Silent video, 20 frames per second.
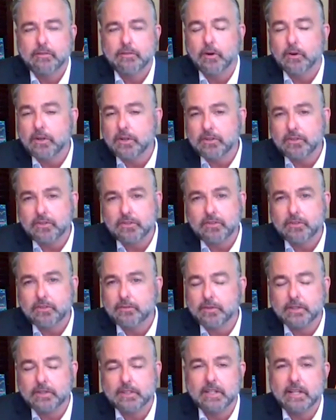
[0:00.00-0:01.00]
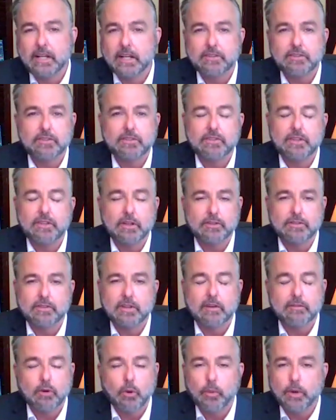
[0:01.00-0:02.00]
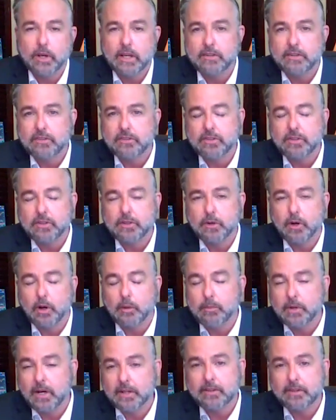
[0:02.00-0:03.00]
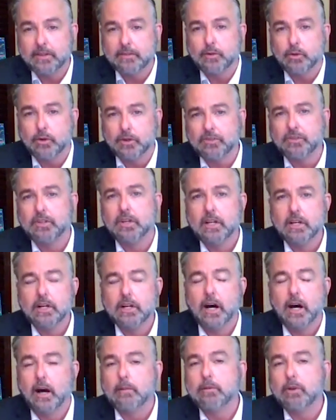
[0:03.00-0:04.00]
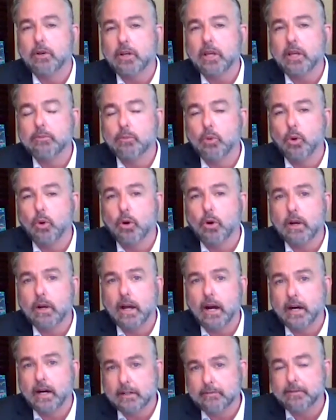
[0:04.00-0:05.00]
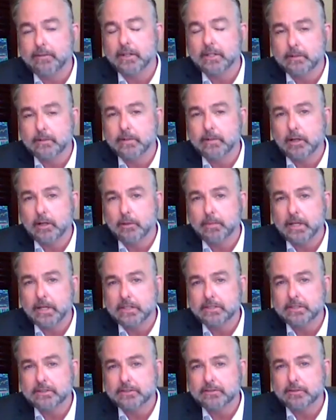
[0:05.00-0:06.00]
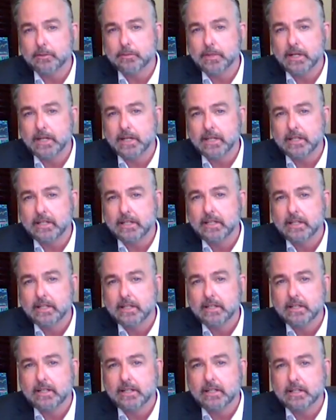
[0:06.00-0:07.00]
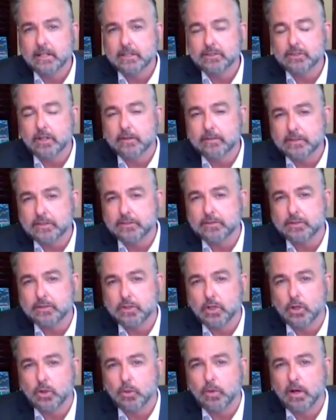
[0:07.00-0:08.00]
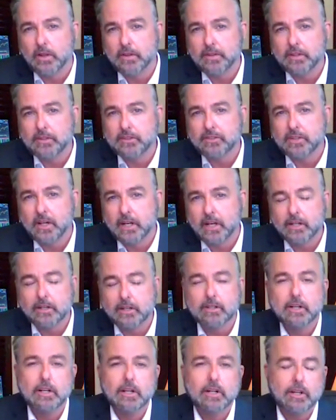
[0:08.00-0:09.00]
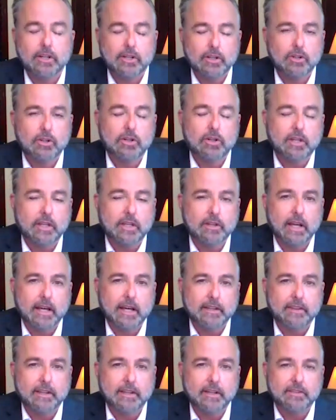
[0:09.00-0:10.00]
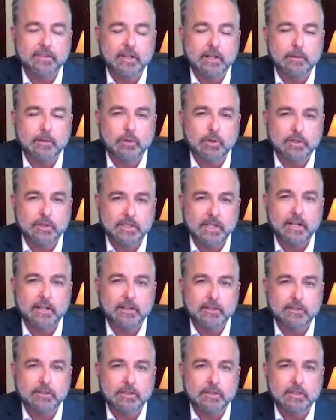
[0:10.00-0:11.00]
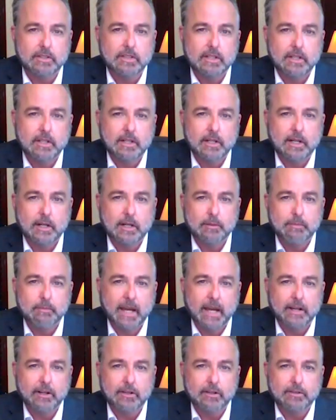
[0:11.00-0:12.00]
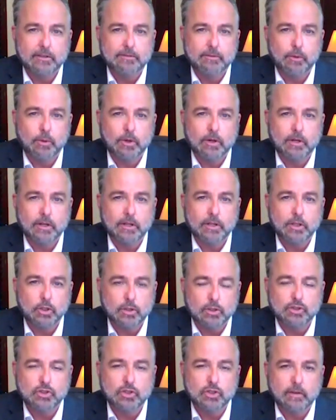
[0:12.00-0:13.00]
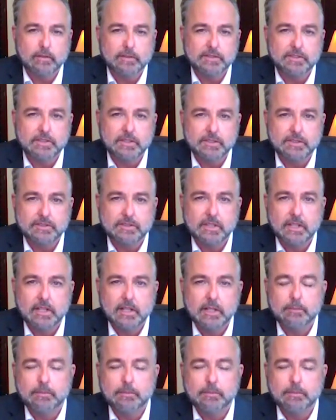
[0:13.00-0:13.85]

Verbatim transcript: focus for the next you know several weeks to a month. Of course, I'm looking more on a fundamental basis for my uh, service for Total Wealth Insider. You're looking at things on a more technical uh, matter for your services.